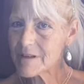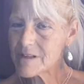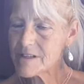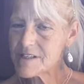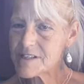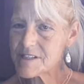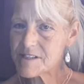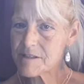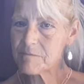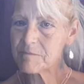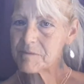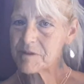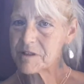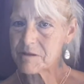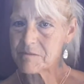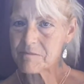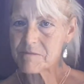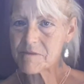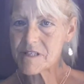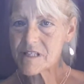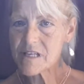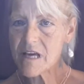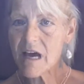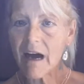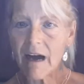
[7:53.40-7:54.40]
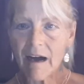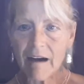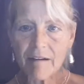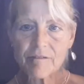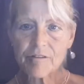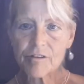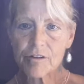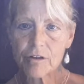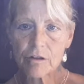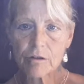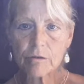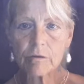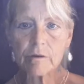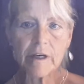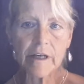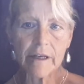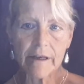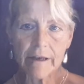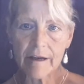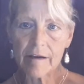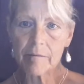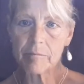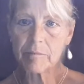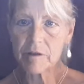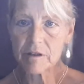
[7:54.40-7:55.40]
symptoms after
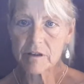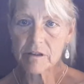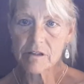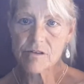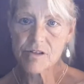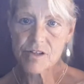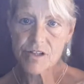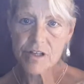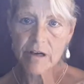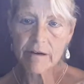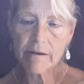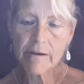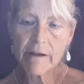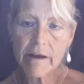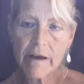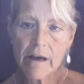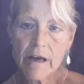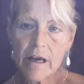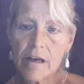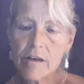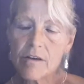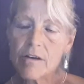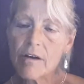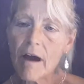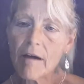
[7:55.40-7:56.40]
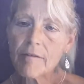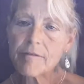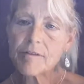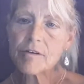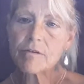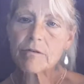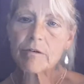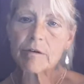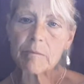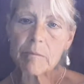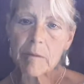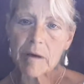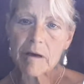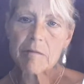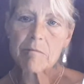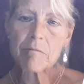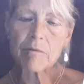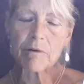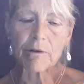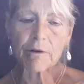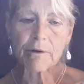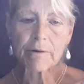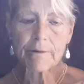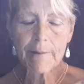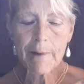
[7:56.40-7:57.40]
quitting Epclusa. You have to
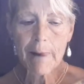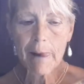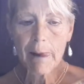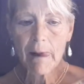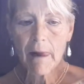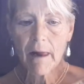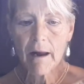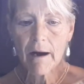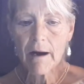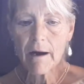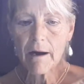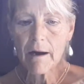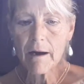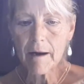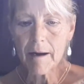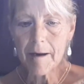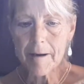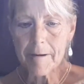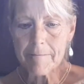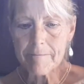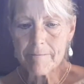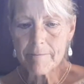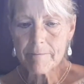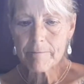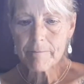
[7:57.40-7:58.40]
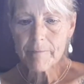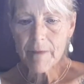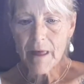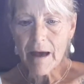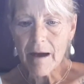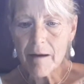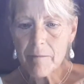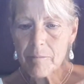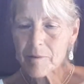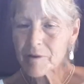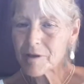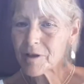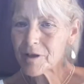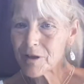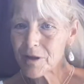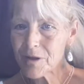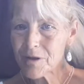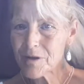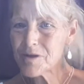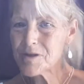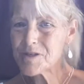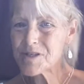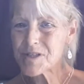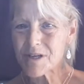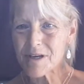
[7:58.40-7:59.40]
remember,
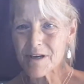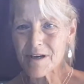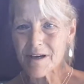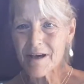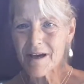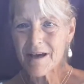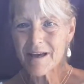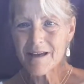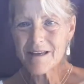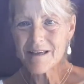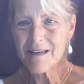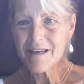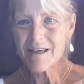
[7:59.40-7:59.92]
Epclusa